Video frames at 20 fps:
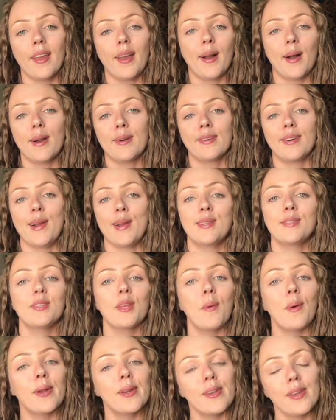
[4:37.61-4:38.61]
Alright,
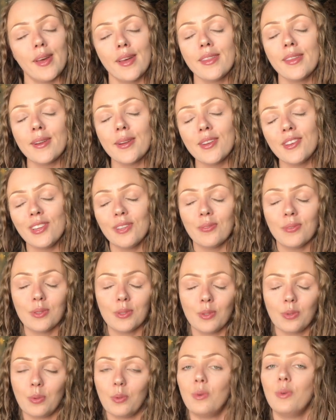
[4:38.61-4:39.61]
so another
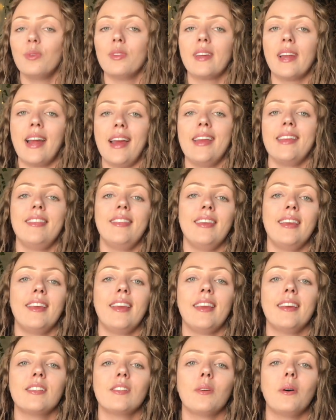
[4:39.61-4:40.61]
useful tool that I think
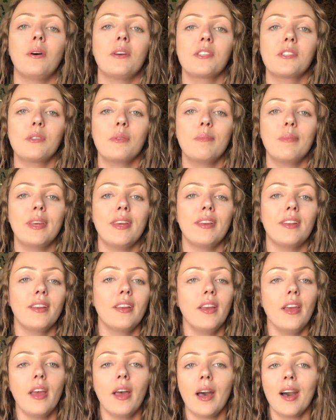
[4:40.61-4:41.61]
has also been
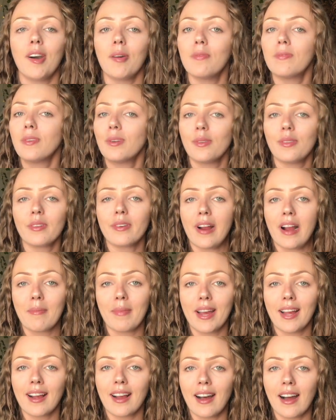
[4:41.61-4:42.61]
helpful throughout
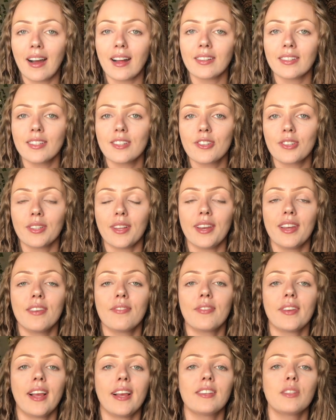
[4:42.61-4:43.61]
my college
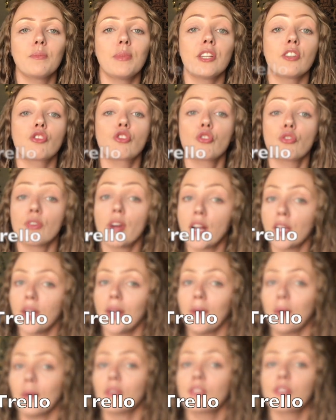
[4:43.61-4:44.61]
life has been
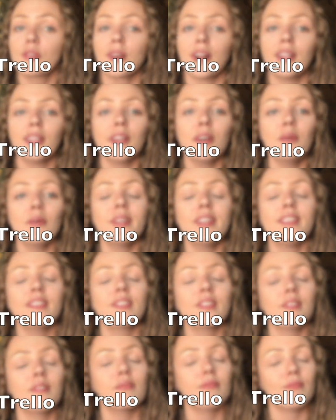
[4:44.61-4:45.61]
Trello. Trello
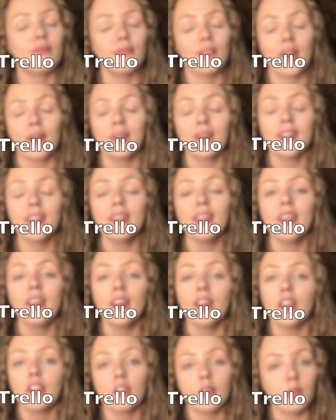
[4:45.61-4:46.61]
is very
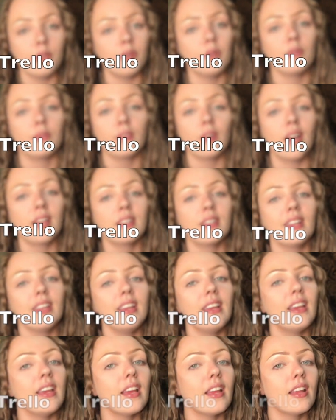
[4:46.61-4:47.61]
user
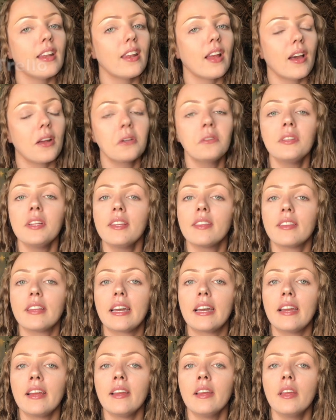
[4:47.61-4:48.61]
friendly, and not only
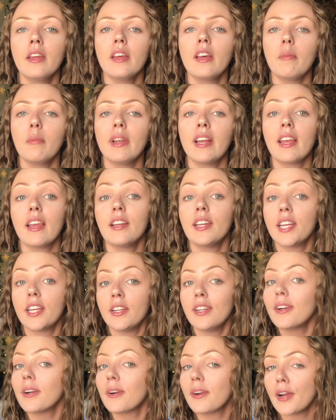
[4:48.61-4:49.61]
that, but it can
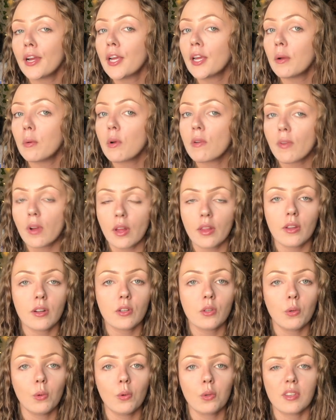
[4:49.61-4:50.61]
integrate with other
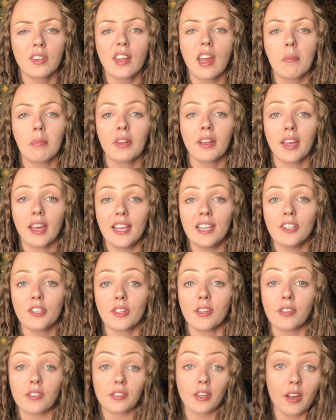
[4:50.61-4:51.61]
tools and
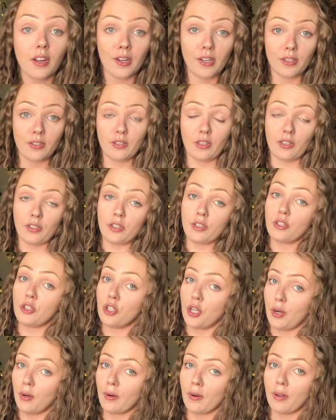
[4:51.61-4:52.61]
applications, such as
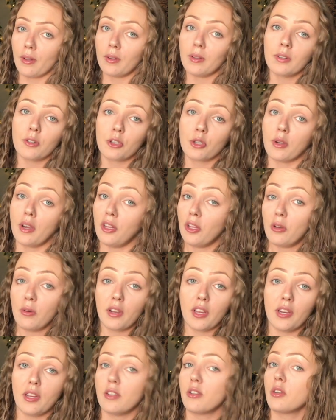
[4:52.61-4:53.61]
Jira. Trello
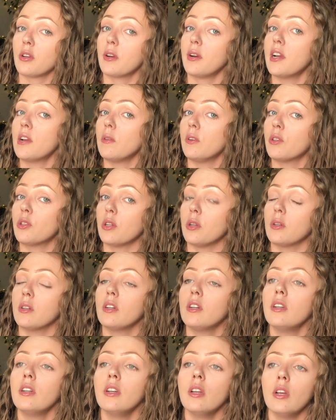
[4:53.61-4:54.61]
can integrate with
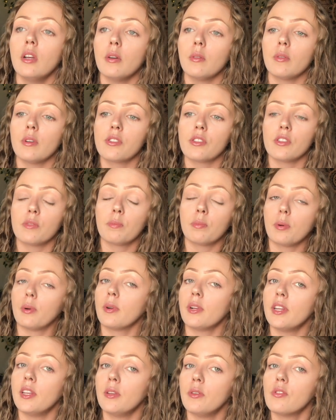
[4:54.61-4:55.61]
Jira, which is
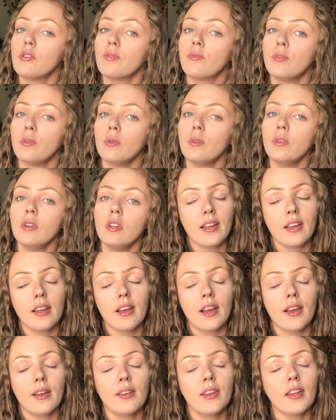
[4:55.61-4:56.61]
pretty useful.
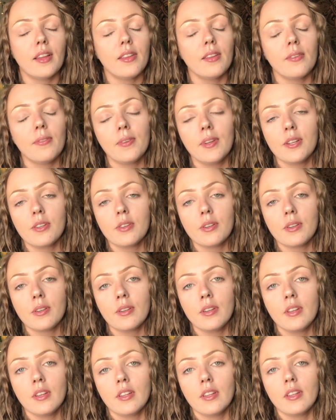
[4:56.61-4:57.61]
Another feature
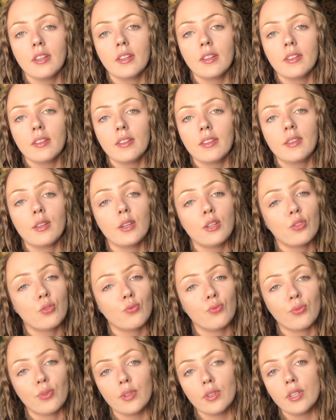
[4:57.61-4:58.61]
that is
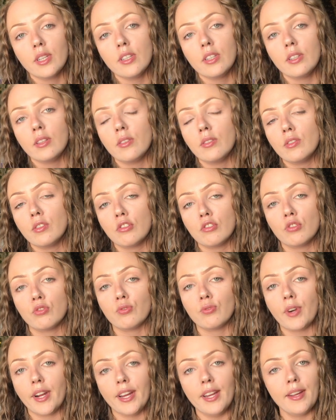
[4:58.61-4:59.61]
really
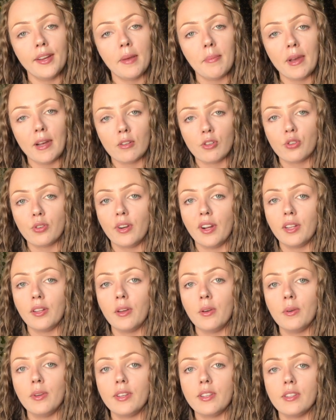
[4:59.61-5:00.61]
great about
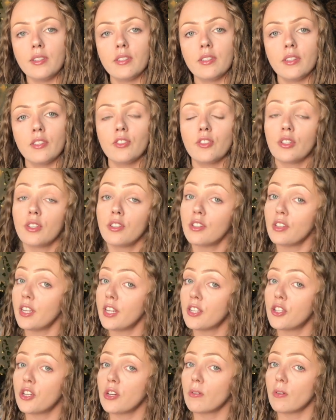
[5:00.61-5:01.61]
Trello is just
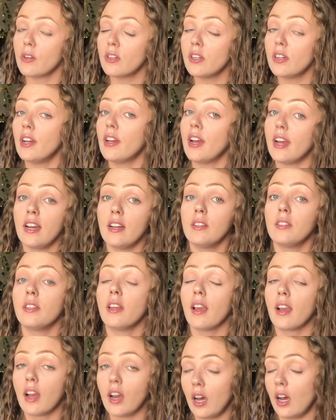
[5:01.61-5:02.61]
like Jira, it has
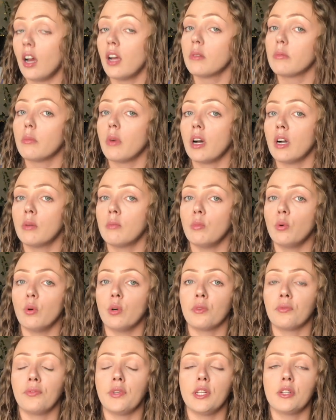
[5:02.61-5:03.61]
that Kanban
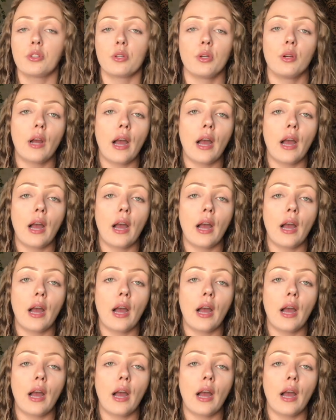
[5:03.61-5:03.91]
board feature.